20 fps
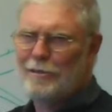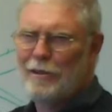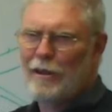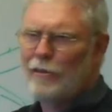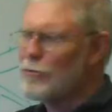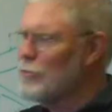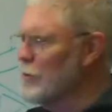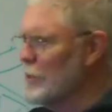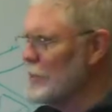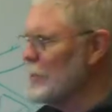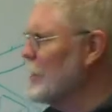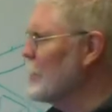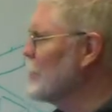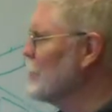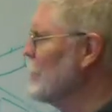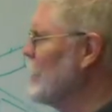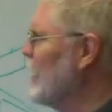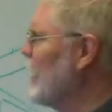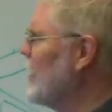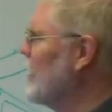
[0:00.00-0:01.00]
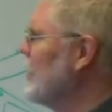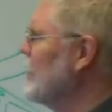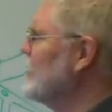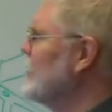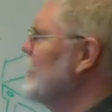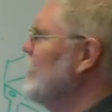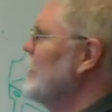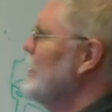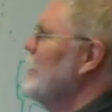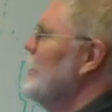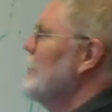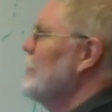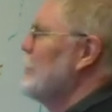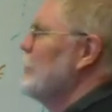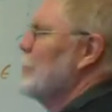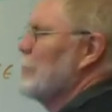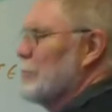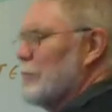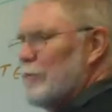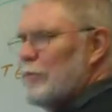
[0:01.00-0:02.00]
That always gets me, that does.
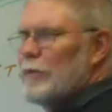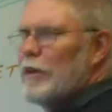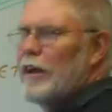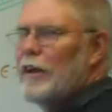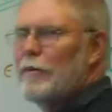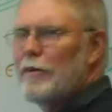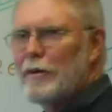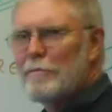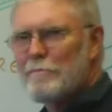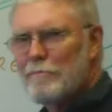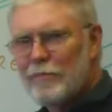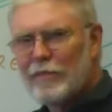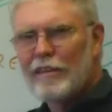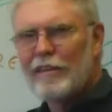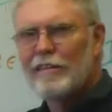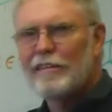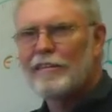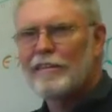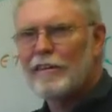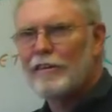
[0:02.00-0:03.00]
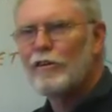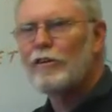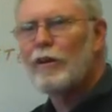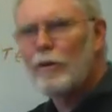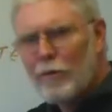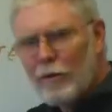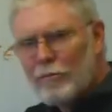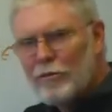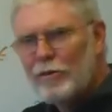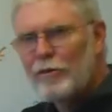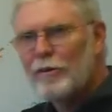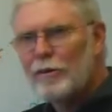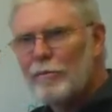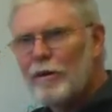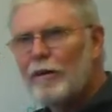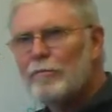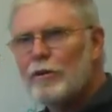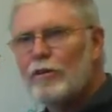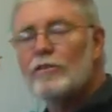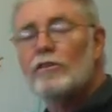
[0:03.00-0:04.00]
Mm, anyway, so you know what I'm talking
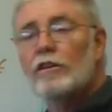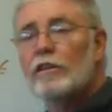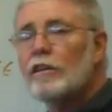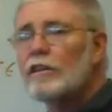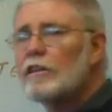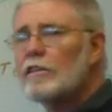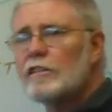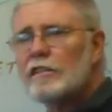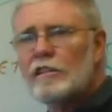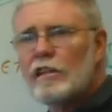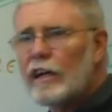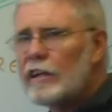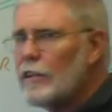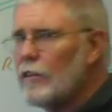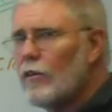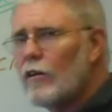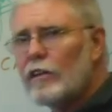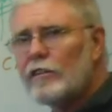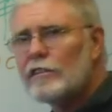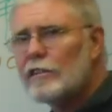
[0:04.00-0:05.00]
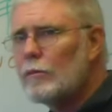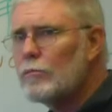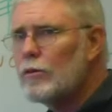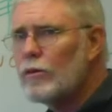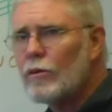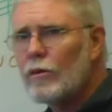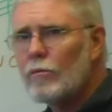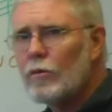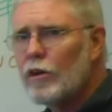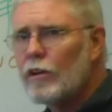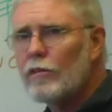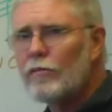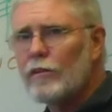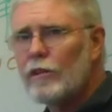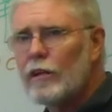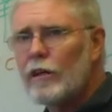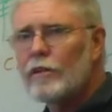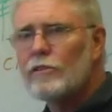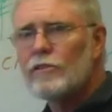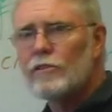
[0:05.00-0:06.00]
about because I think there's a date line somewhere on one of the
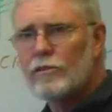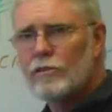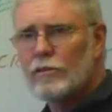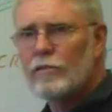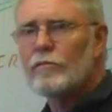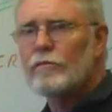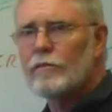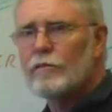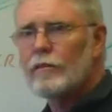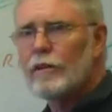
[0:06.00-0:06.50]
videos too.